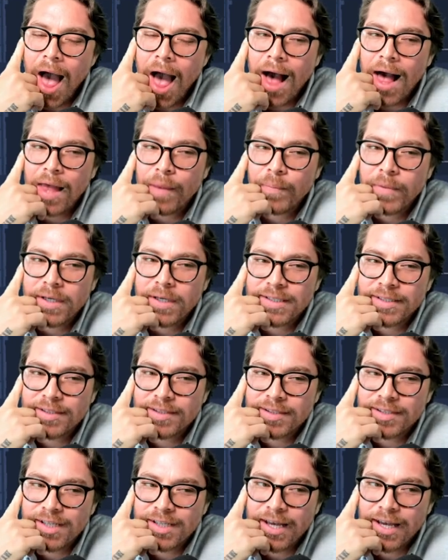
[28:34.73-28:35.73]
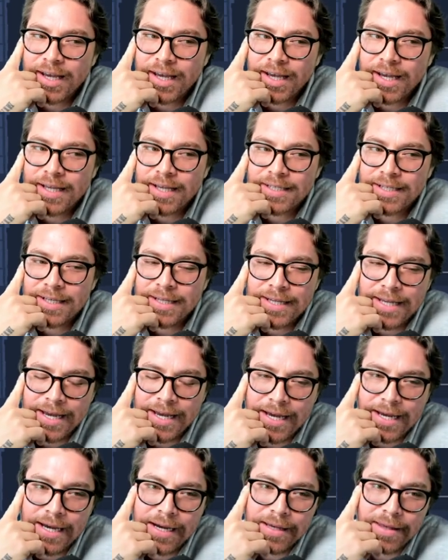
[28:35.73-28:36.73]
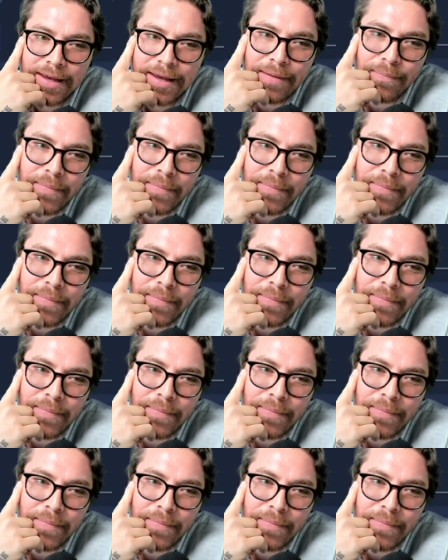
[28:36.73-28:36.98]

I'm going to say today they